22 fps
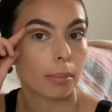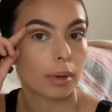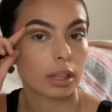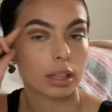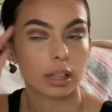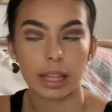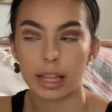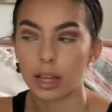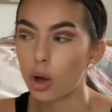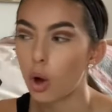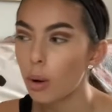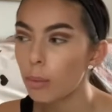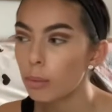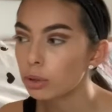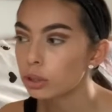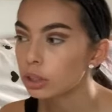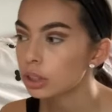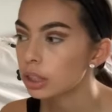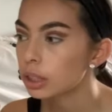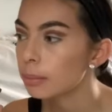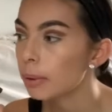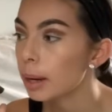like
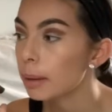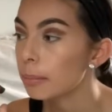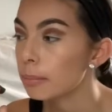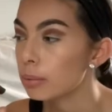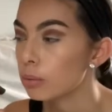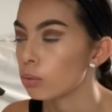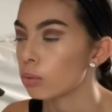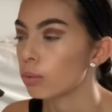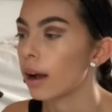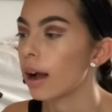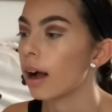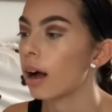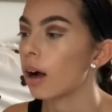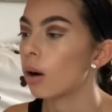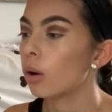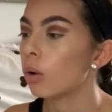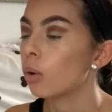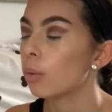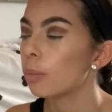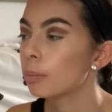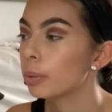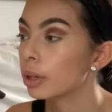almost to my
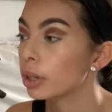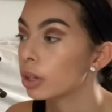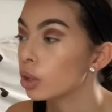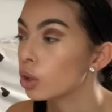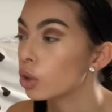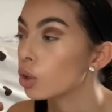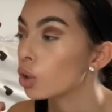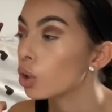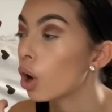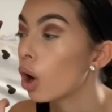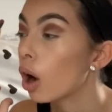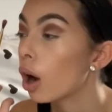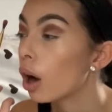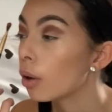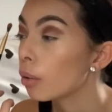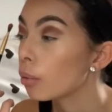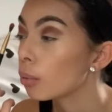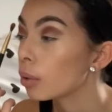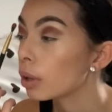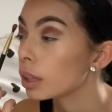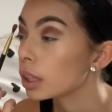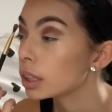brow but not
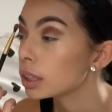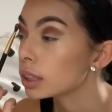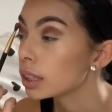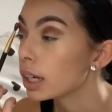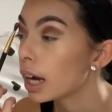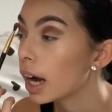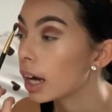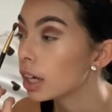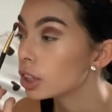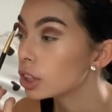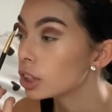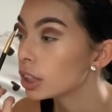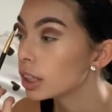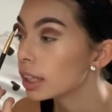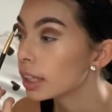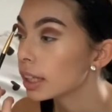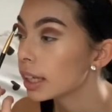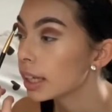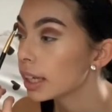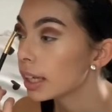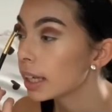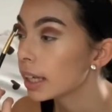really touching
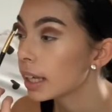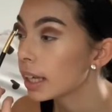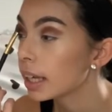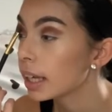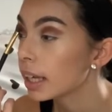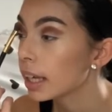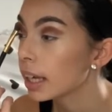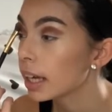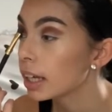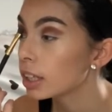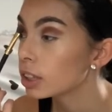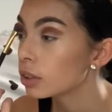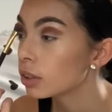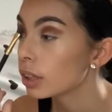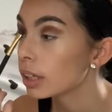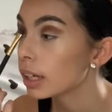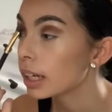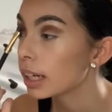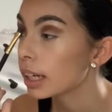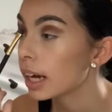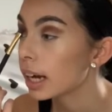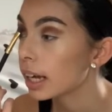it, so
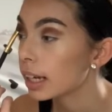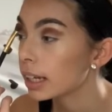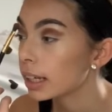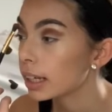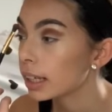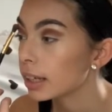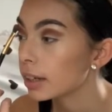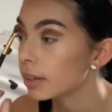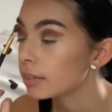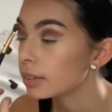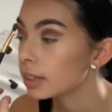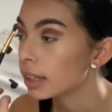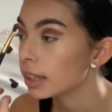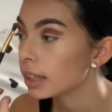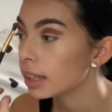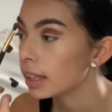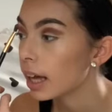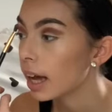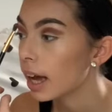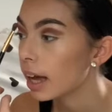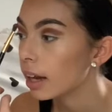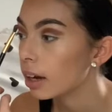then it kind of gives
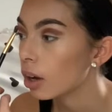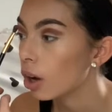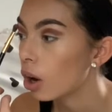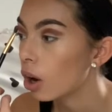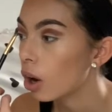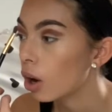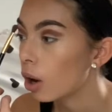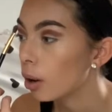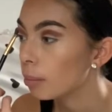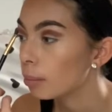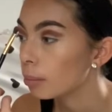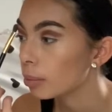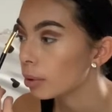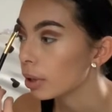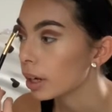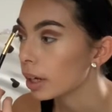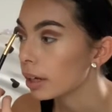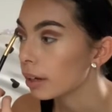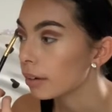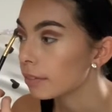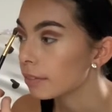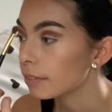that ombre
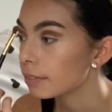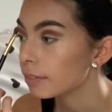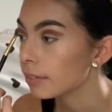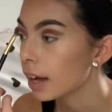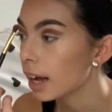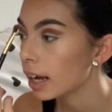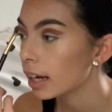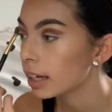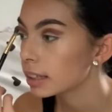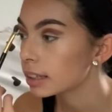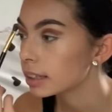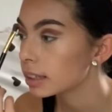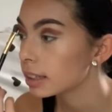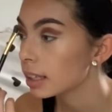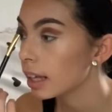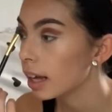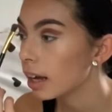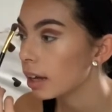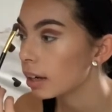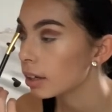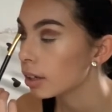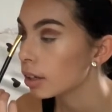effect
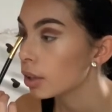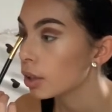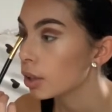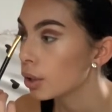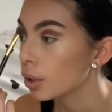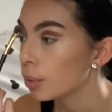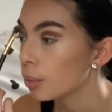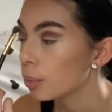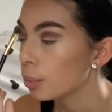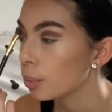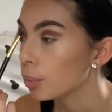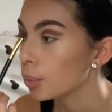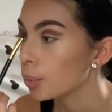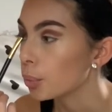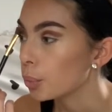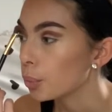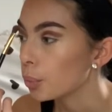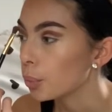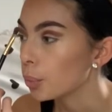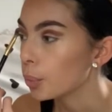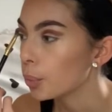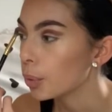that
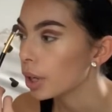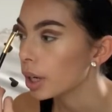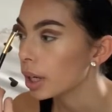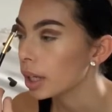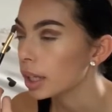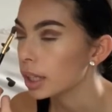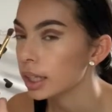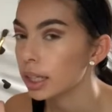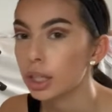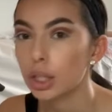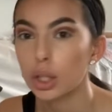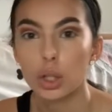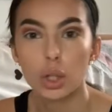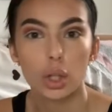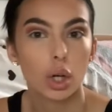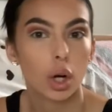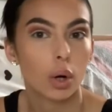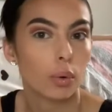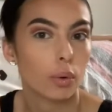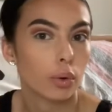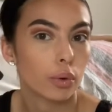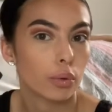we're really
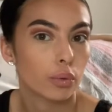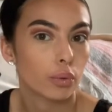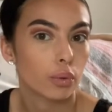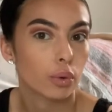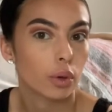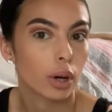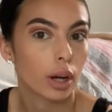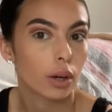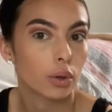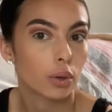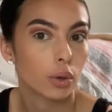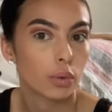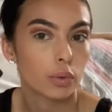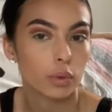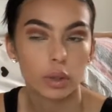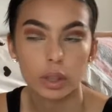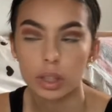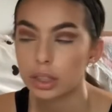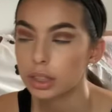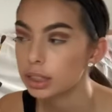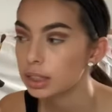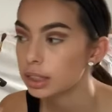going for. I don't know if you
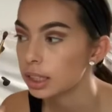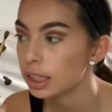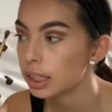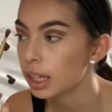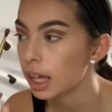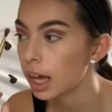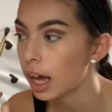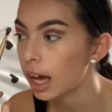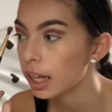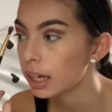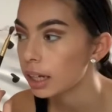can see that.